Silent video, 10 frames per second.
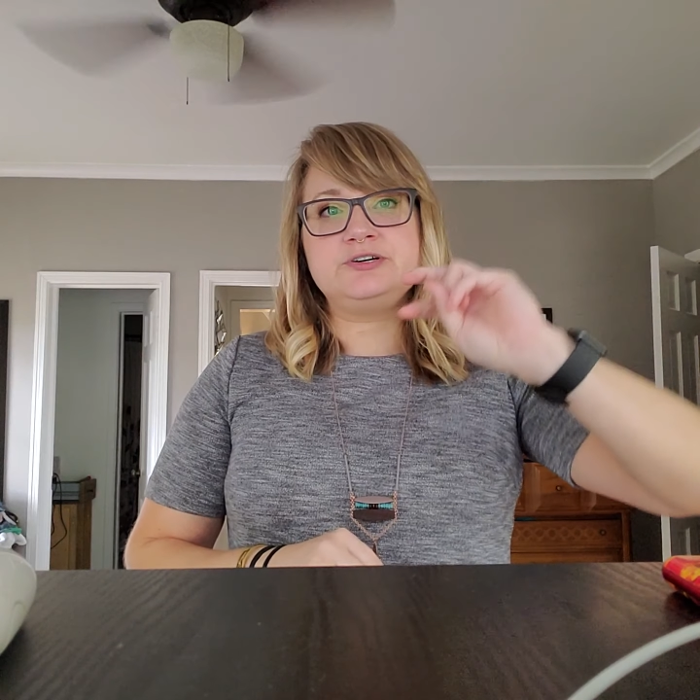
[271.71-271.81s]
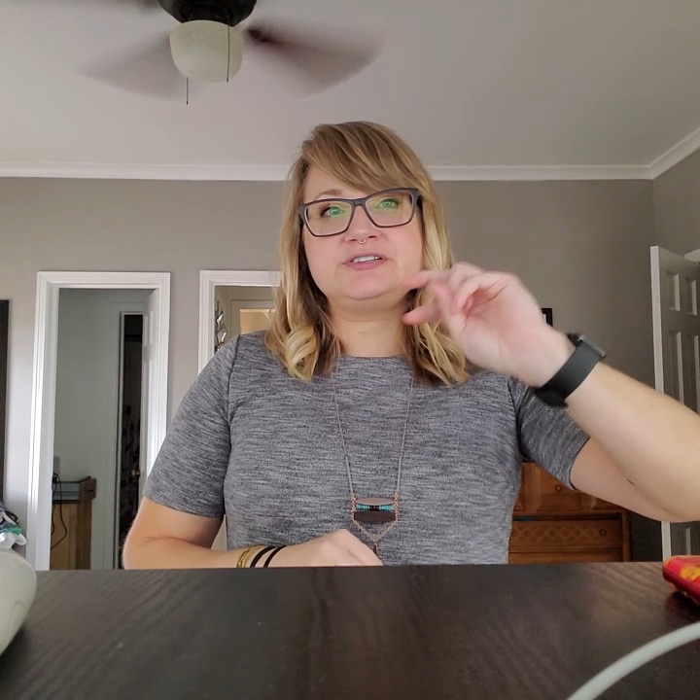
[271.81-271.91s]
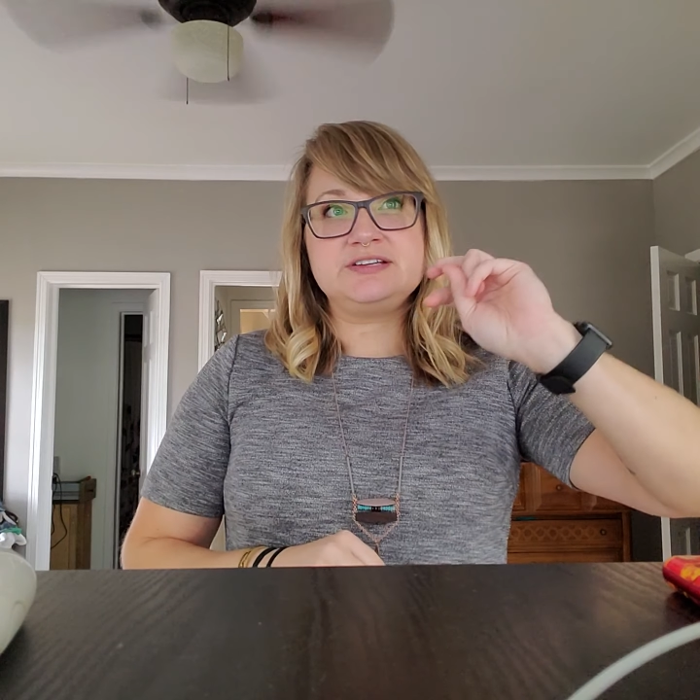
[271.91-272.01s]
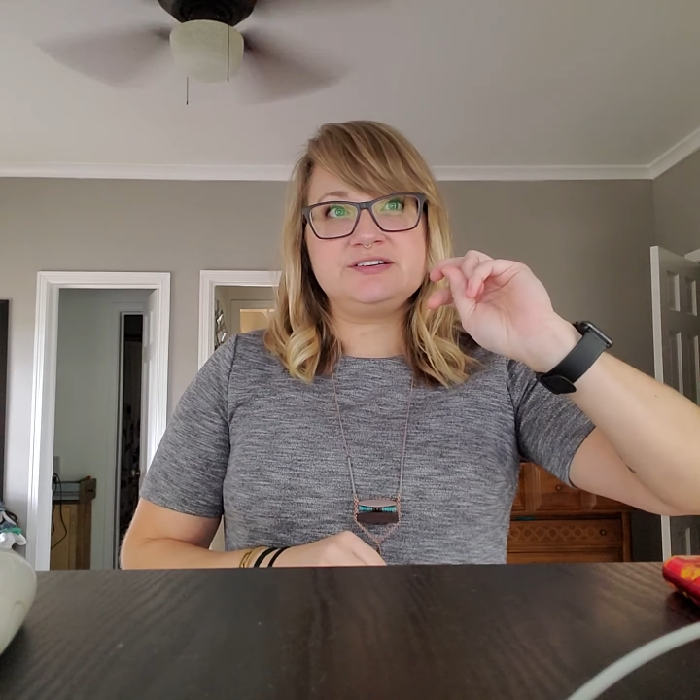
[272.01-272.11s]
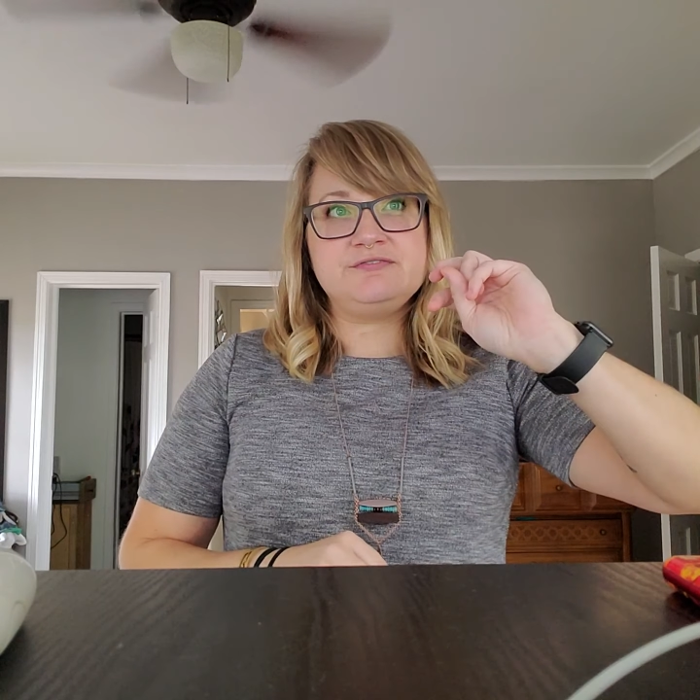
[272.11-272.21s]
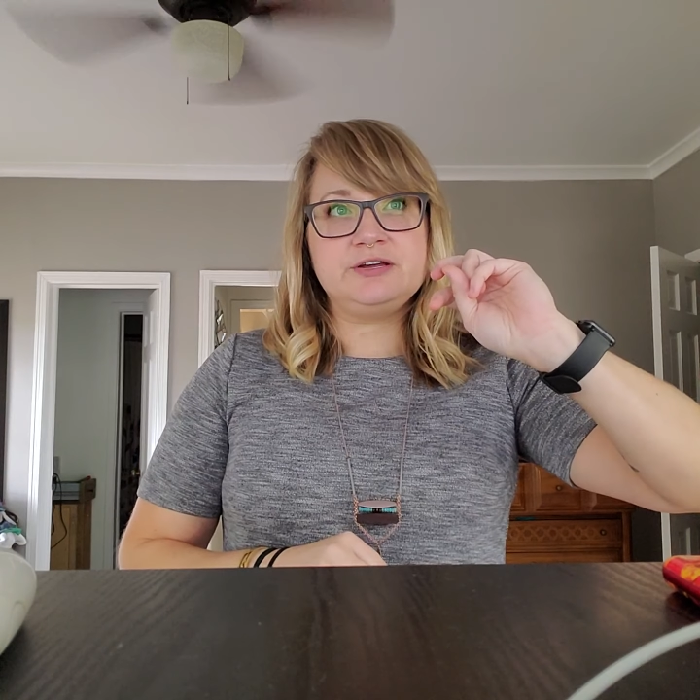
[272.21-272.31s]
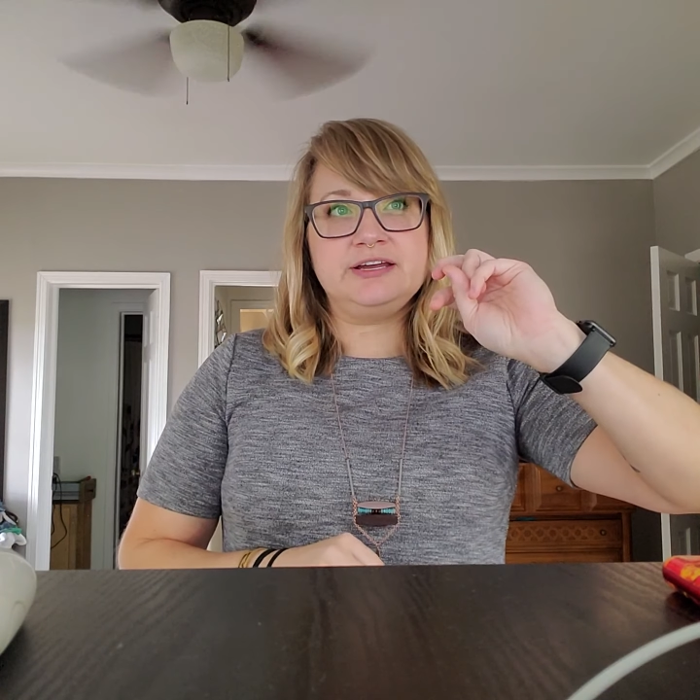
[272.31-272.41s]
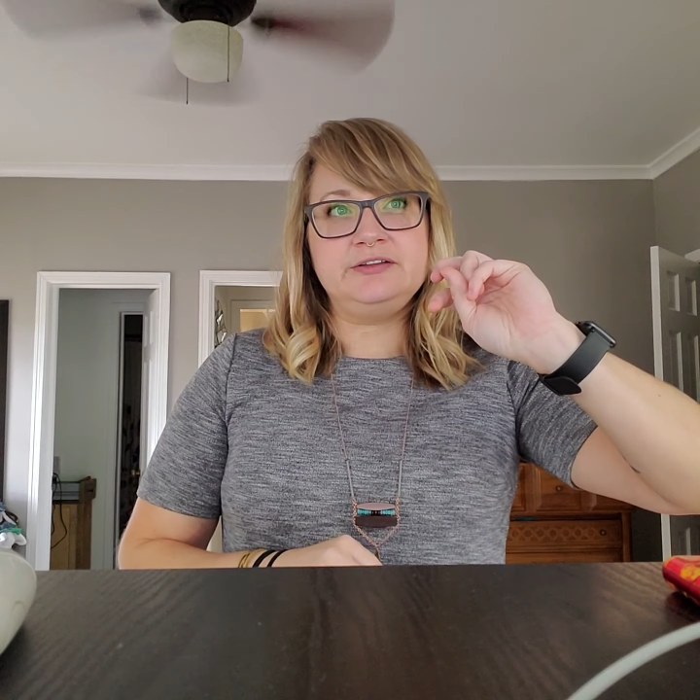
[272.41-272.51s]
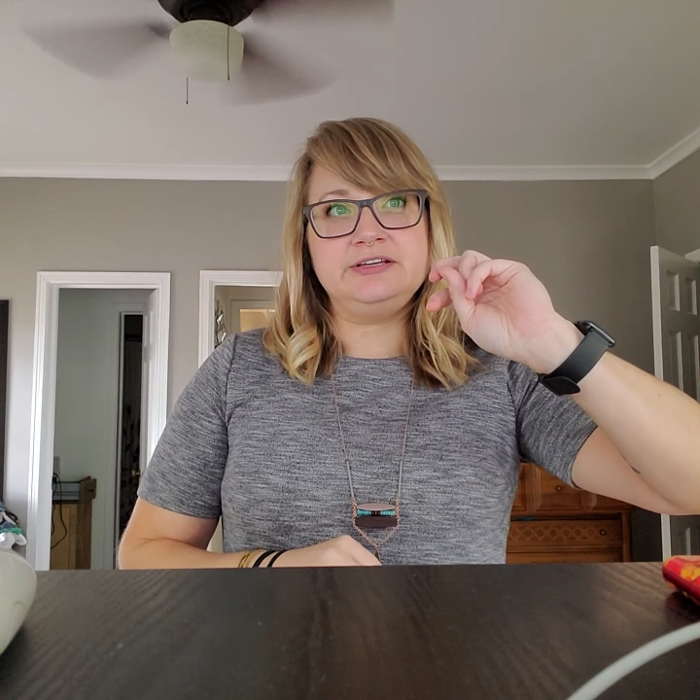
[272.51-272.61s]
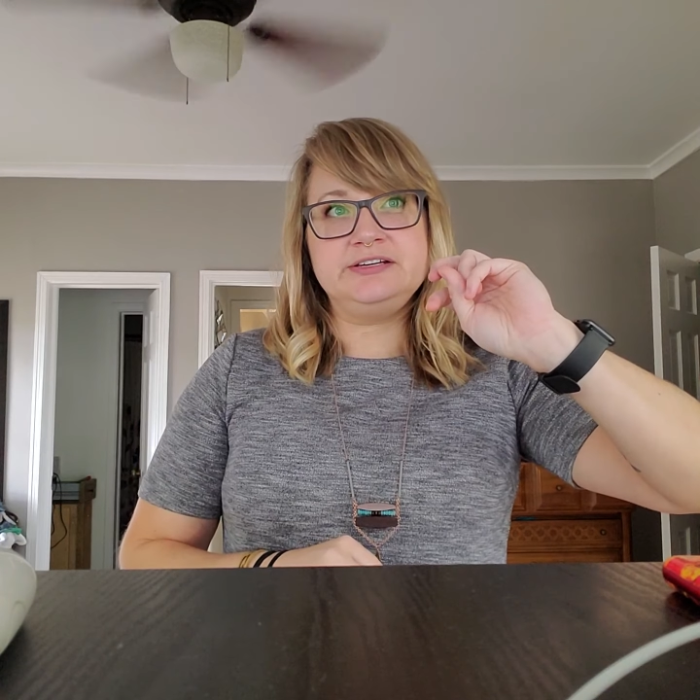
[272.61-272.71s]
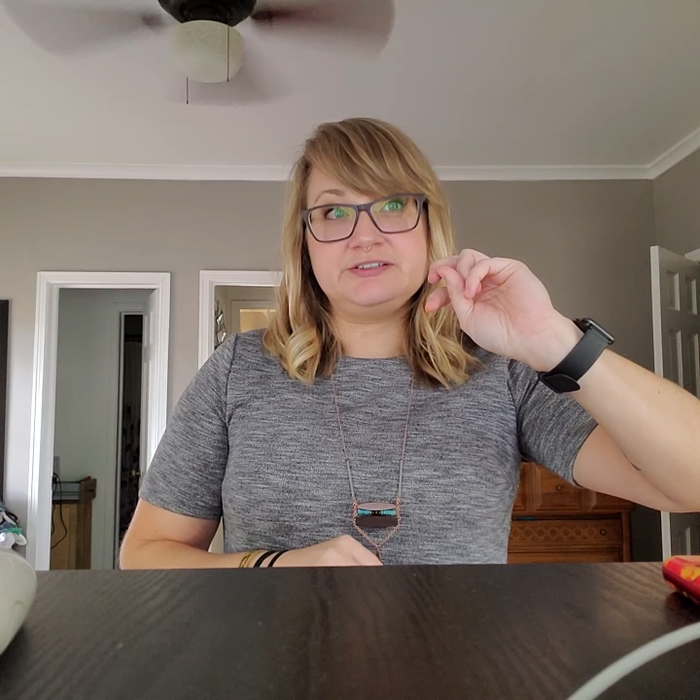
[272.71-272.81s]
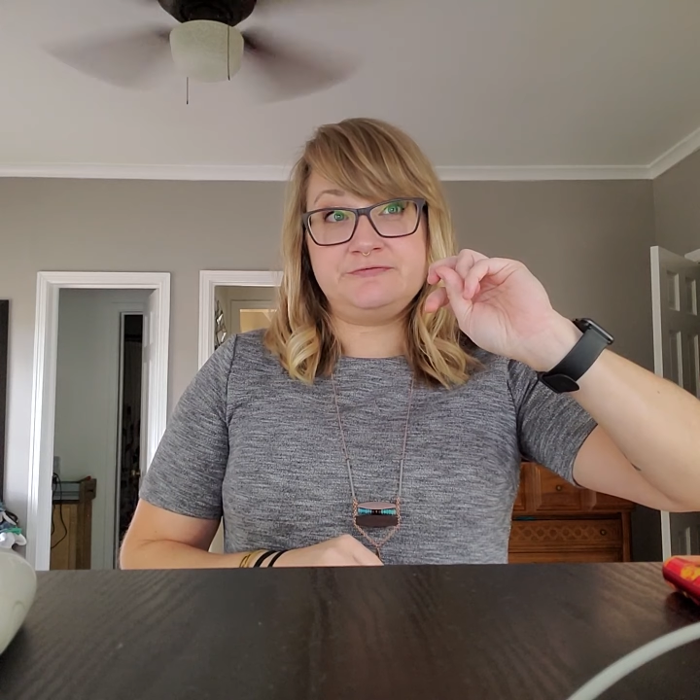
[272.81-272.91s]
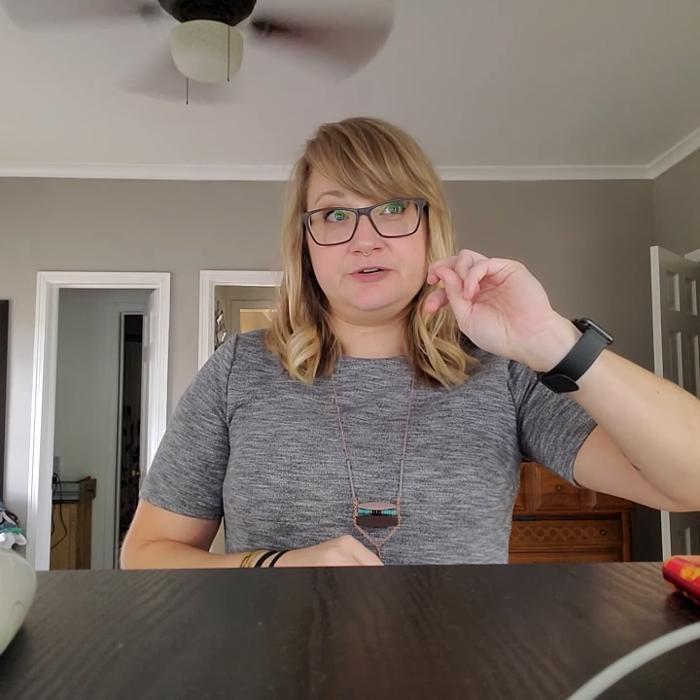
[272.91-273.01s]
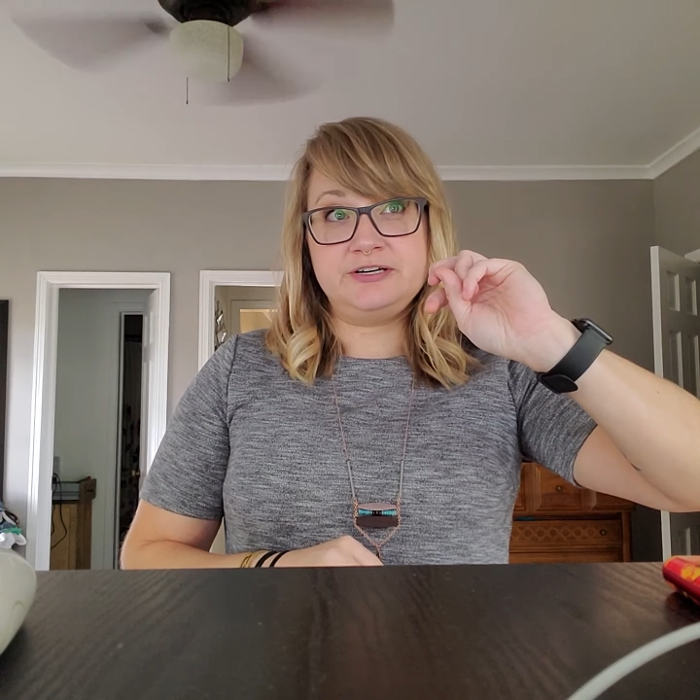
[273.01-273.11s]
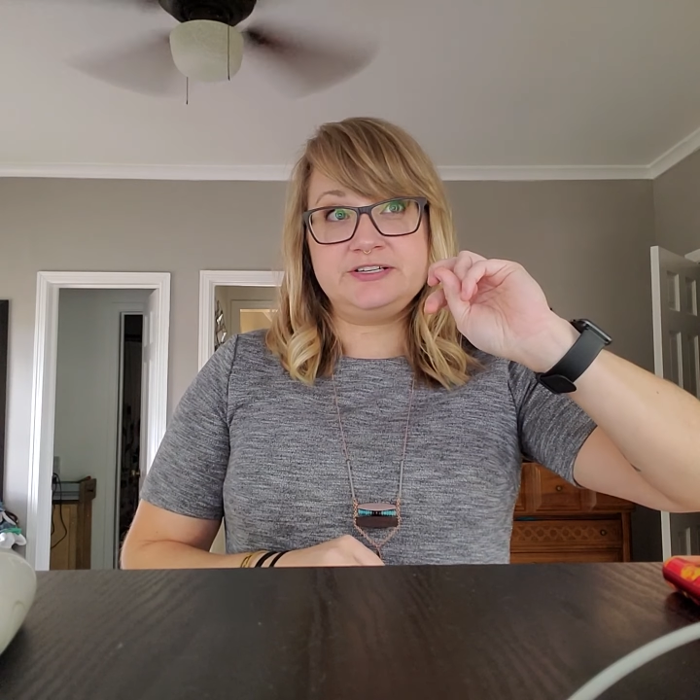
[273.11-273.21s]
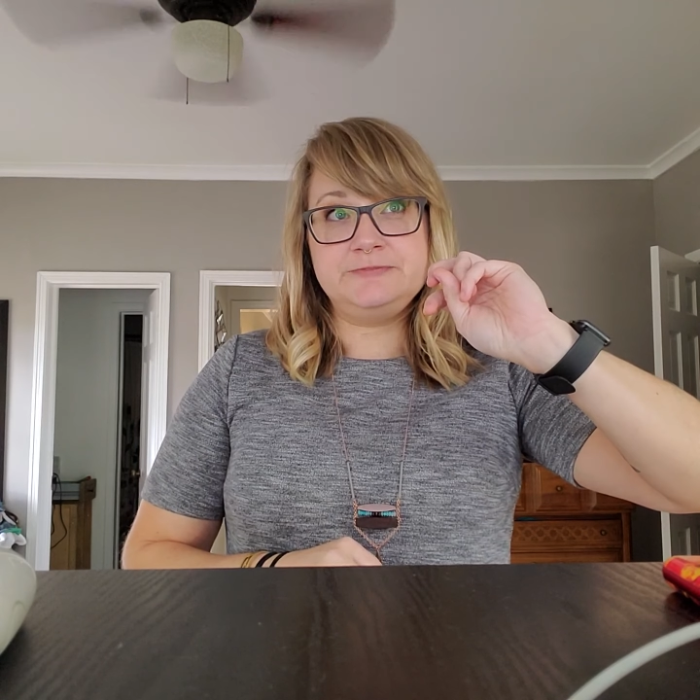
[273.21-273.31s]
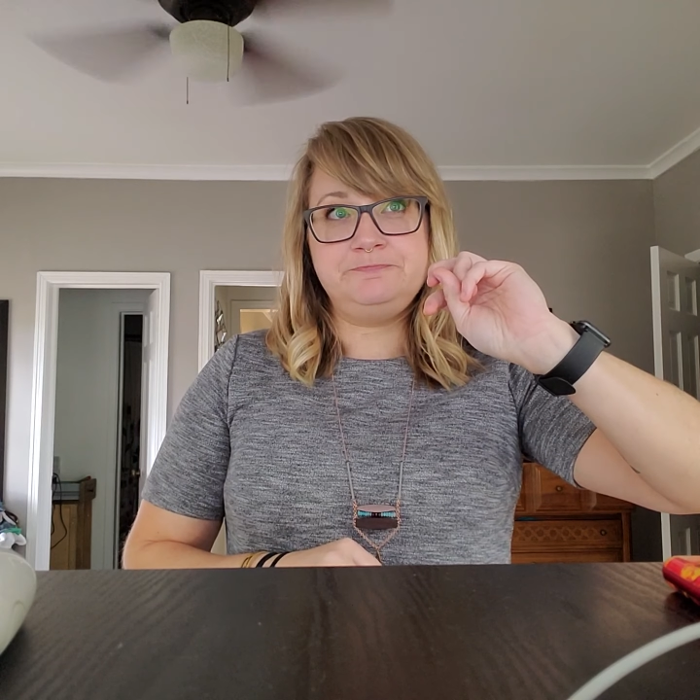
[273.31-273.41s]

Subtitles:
significantly different.